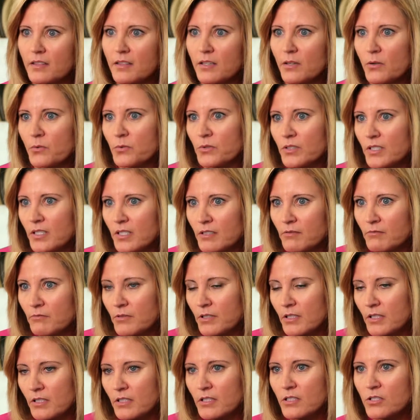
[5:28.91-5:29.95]
and the only
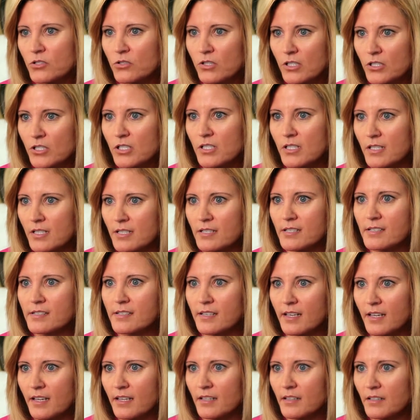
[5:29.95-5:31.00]
real instruction is, is
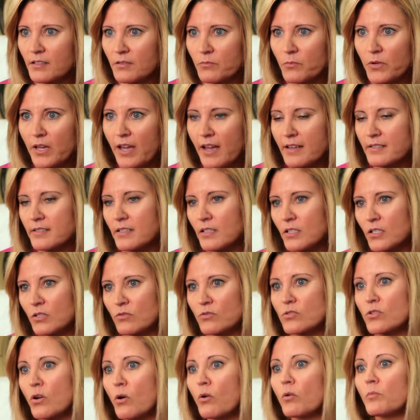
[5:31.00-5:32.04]
that we ask that you
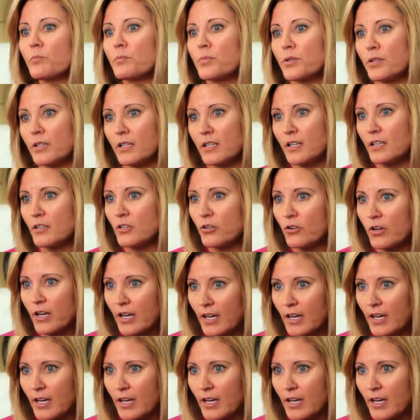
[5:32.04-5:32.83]
don't put it in your